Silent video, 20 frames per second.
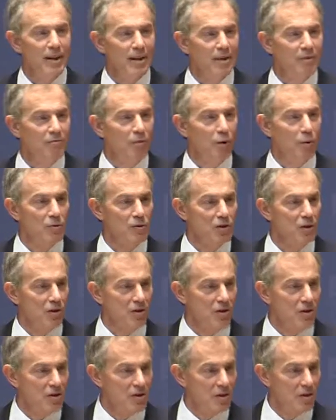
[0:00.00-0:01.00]
that involves
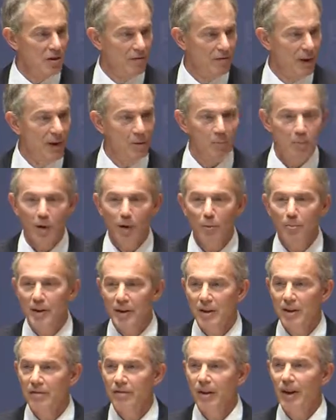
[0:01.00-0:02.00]
not just the developed world,
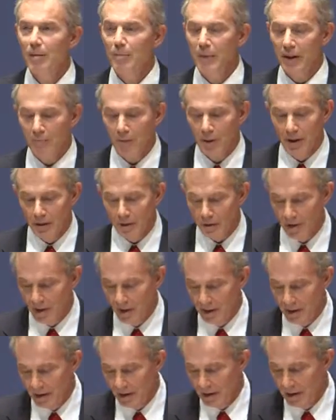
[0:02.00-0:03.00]
but the developing world.
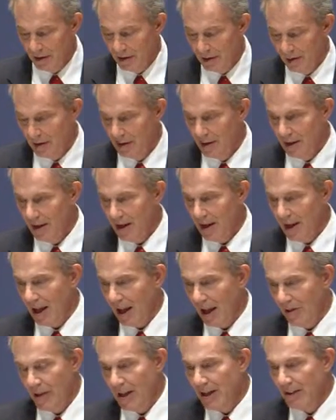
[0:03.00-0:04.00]

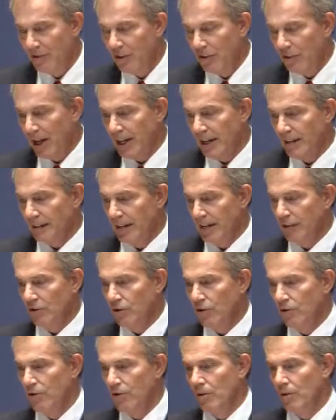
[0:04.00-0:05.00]
And then if you take the
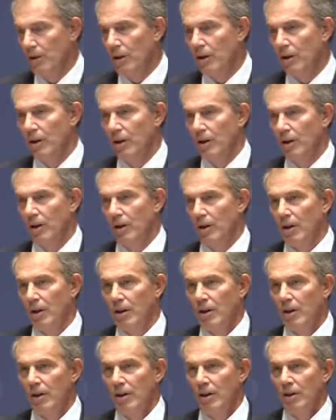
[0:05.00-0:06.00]
issue
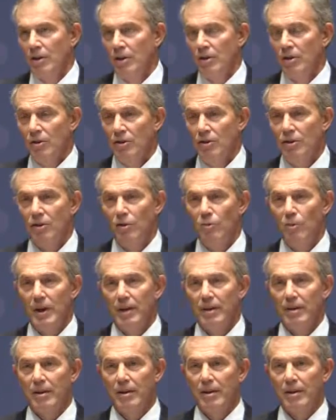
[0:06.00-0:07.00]
to do
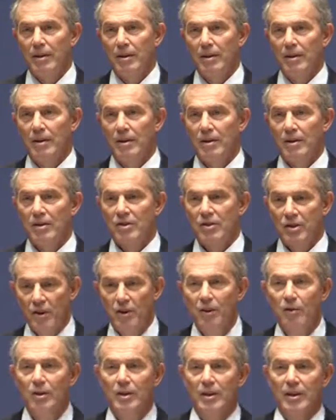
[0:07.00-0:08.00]
with
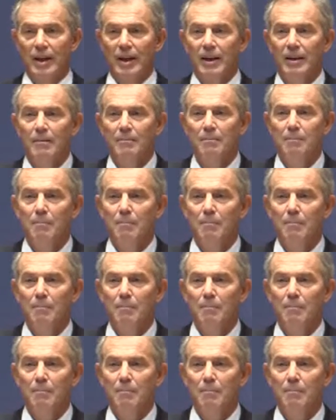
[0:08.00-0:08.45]
security,